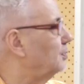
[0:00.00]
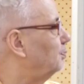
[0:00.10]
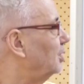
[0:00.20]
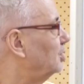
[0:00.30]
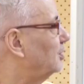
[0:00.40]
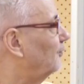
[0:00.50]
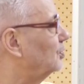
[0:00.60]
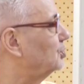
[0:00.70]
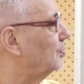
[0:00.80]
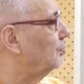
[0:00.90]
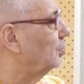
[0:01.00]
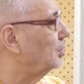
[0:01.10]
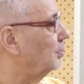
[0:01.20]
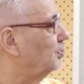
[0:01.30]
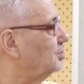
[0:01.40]
So the pressure,
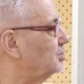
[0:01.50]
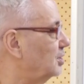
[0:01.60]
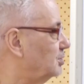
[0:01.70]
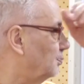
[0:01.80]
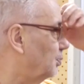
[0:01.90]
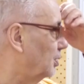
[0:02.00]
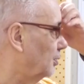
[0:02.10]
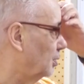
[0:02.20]
first of all, compensates the